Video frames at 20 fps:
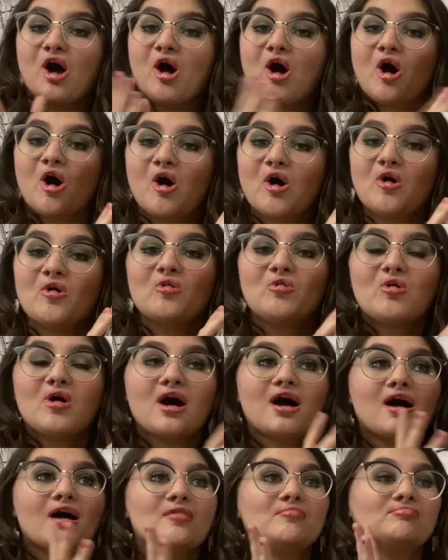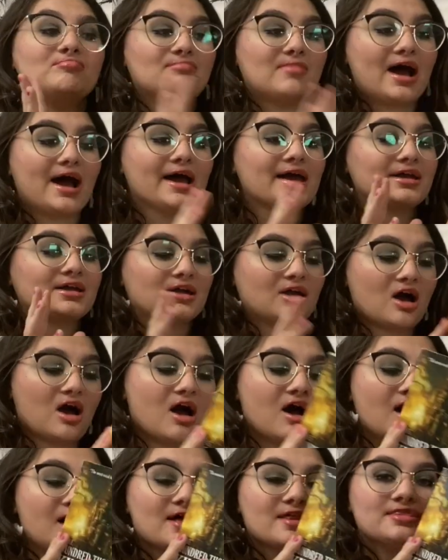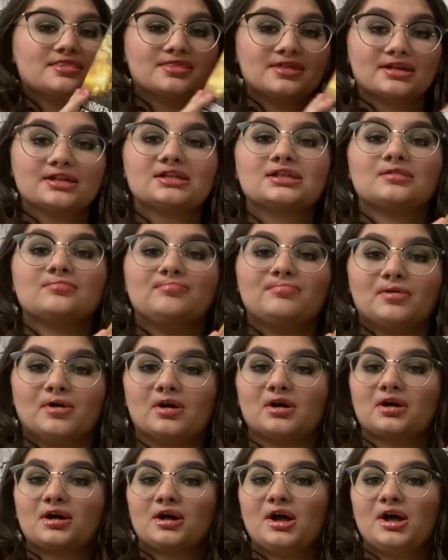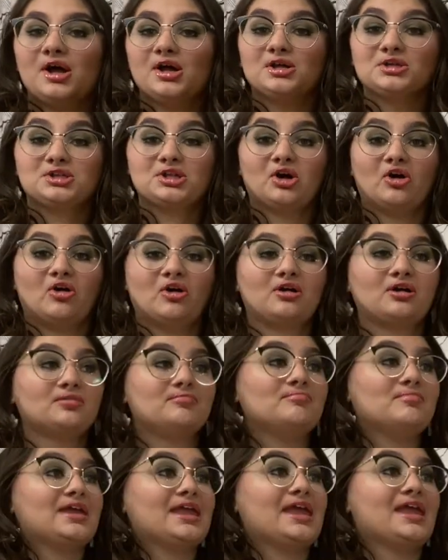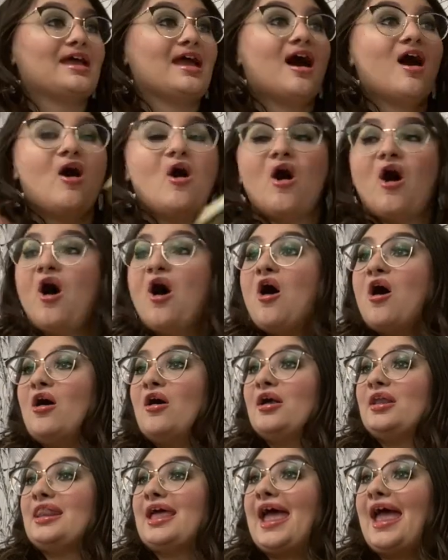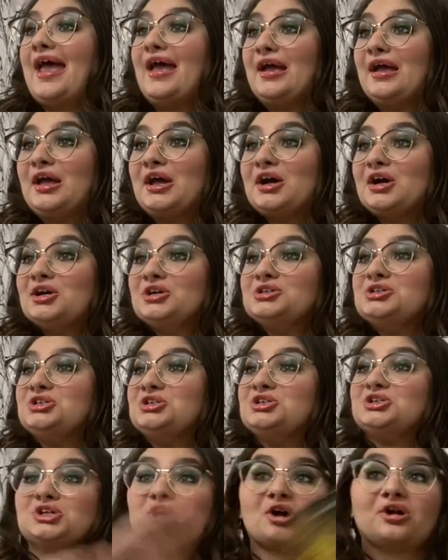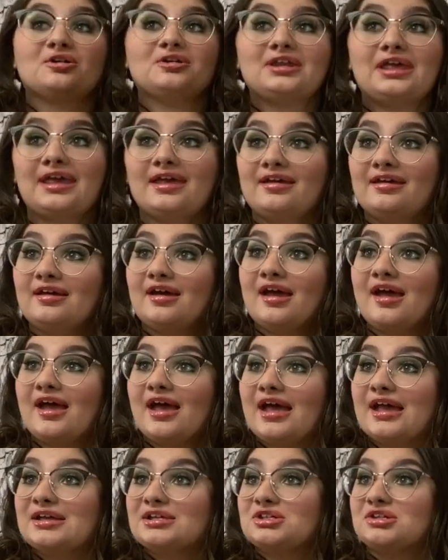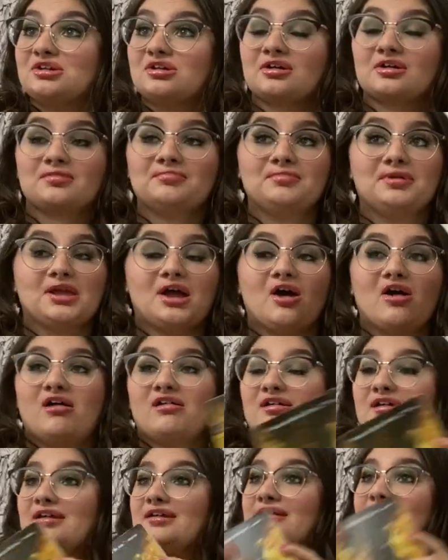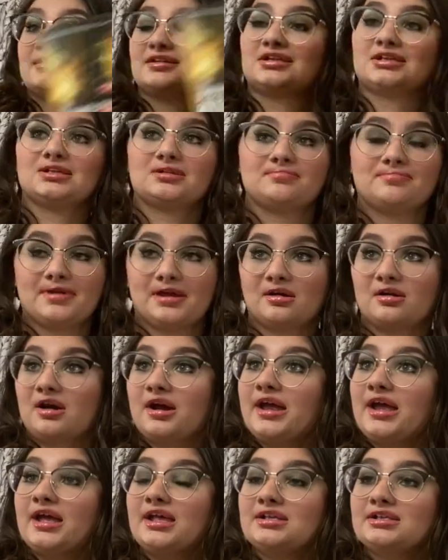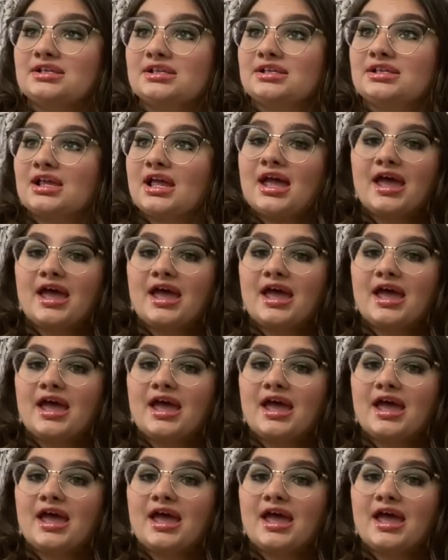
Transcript: Oh my god, this book took me on a journey. It took me on an experience.